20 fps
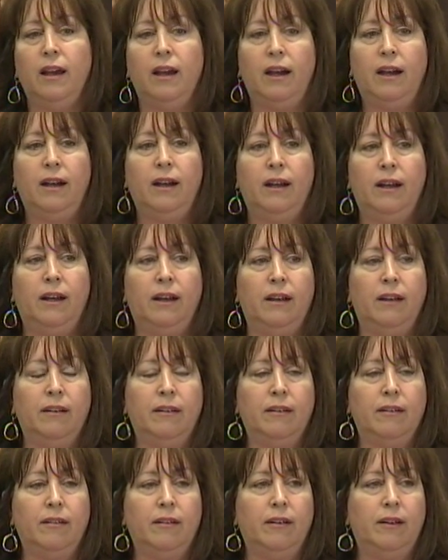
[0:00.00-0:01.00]

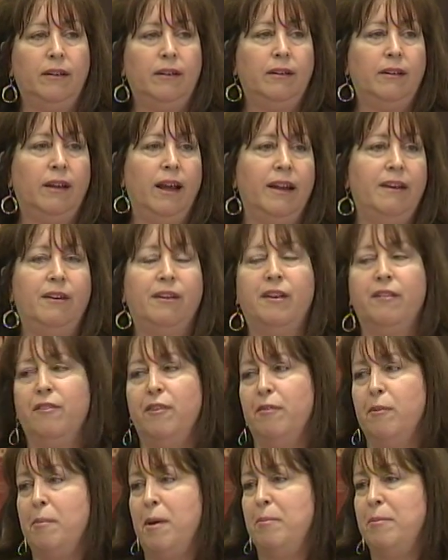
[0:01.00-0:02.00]
I don't
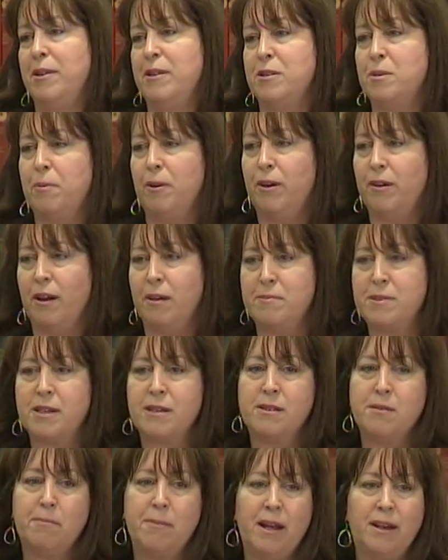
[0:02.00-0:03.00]
even remember these programs
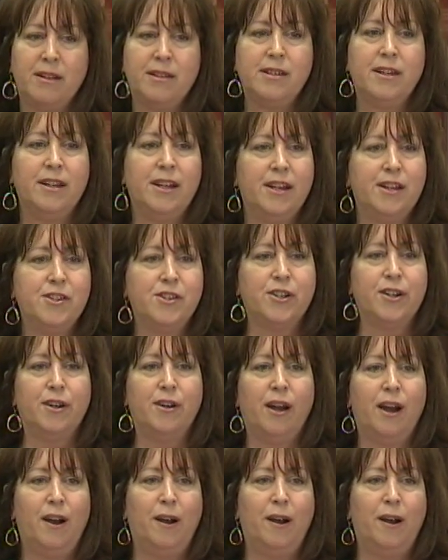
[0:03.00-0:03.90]
because I'm not a teenager.